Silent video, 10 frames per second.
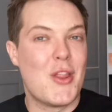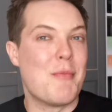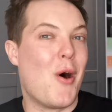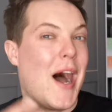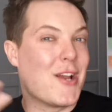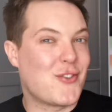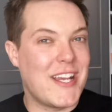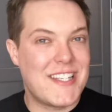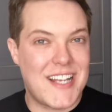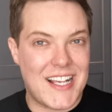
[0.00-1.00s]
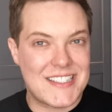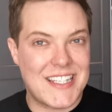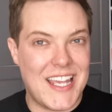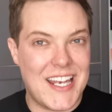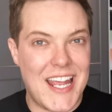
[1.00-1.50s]
The more hydrated our
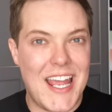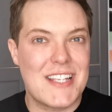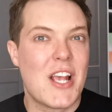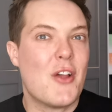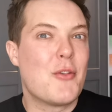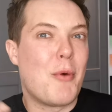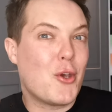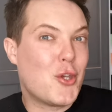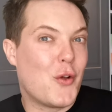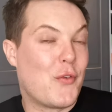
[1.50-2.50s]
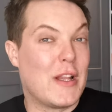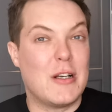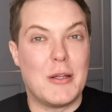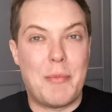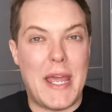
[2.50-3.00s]
skin is, the more youthful
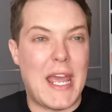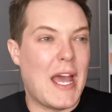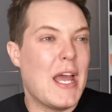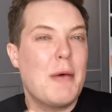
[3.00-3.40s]
it'll appear.